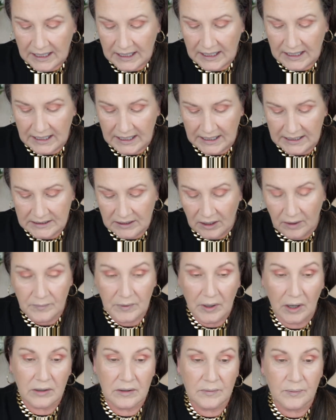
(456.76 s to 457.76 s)
And I'm
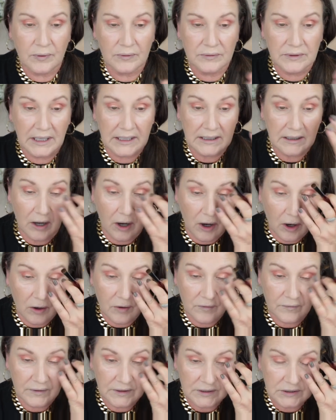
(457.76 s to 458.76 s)
going to put that
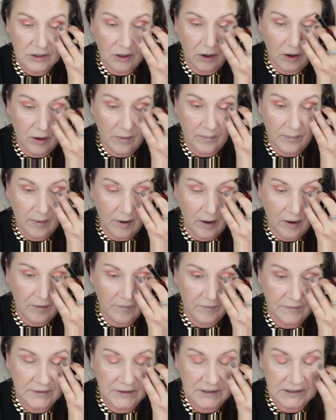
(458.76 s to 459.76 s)
over the top
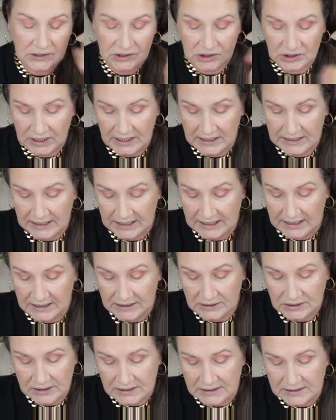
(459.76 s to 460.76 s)
of this shade
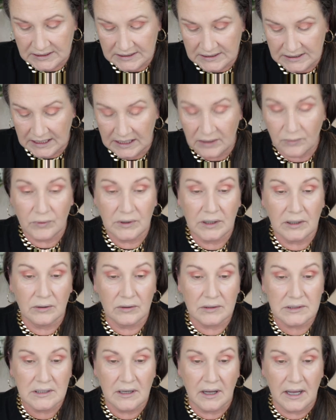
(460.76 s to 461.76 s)
here, just to see what it
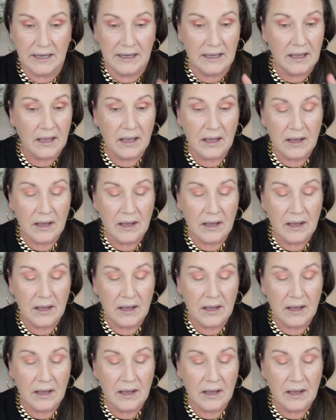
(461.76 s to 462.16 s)
looks like.